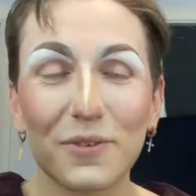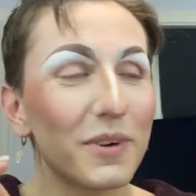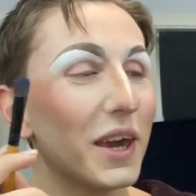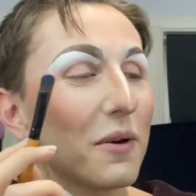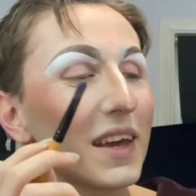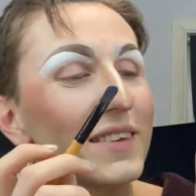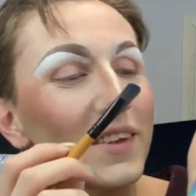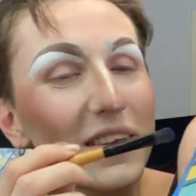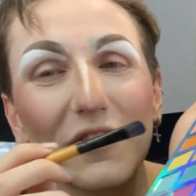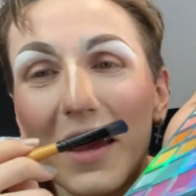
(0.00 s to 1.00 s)
we're going
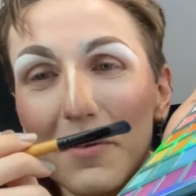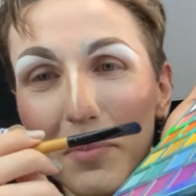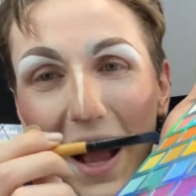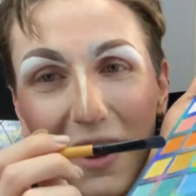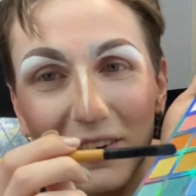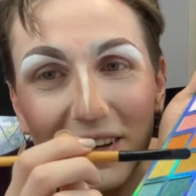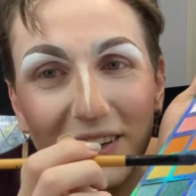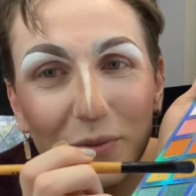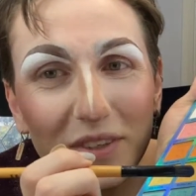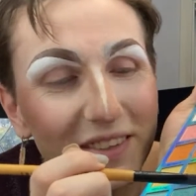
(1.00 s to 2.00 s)
into the shade
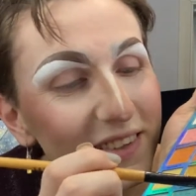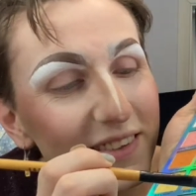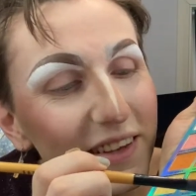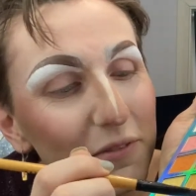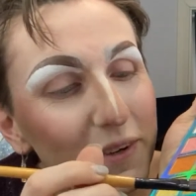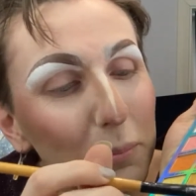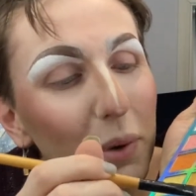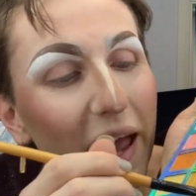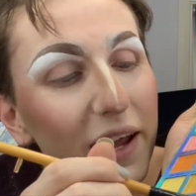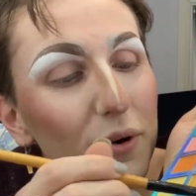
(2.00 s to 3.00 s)
Paradise, which is this lovely
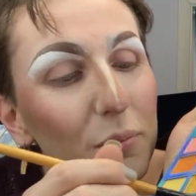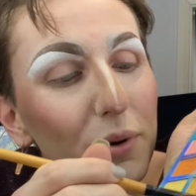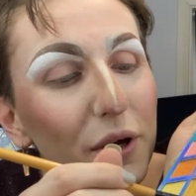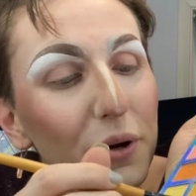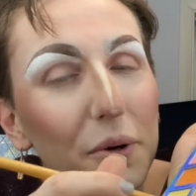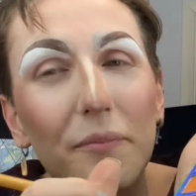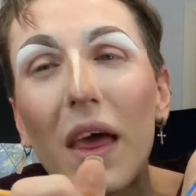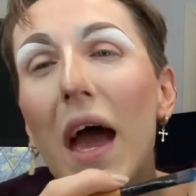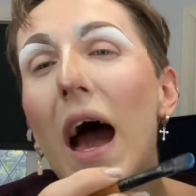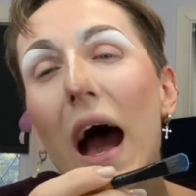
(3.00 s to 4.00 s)
pale blue,
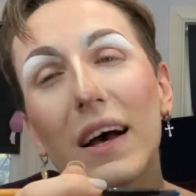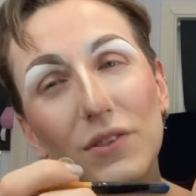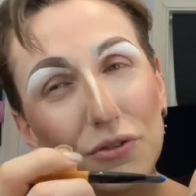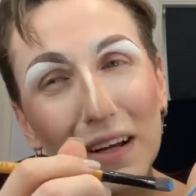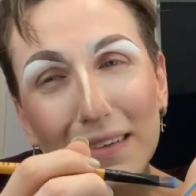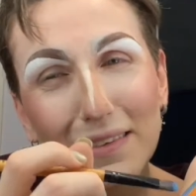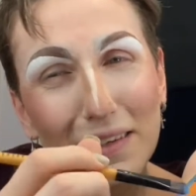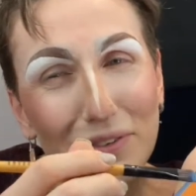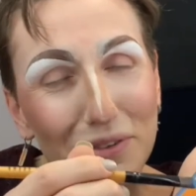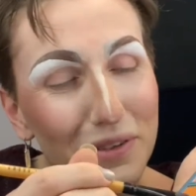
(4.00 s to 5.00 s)
as a
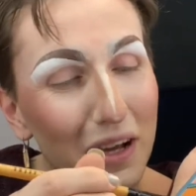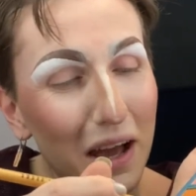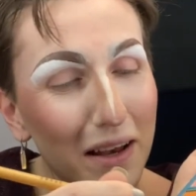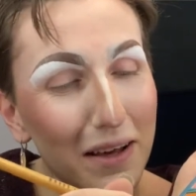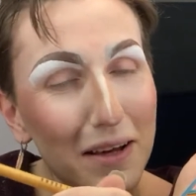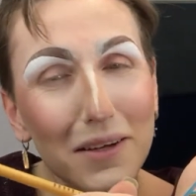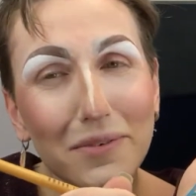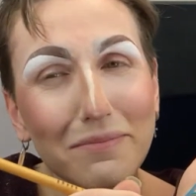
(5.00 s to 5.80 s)
transition colour.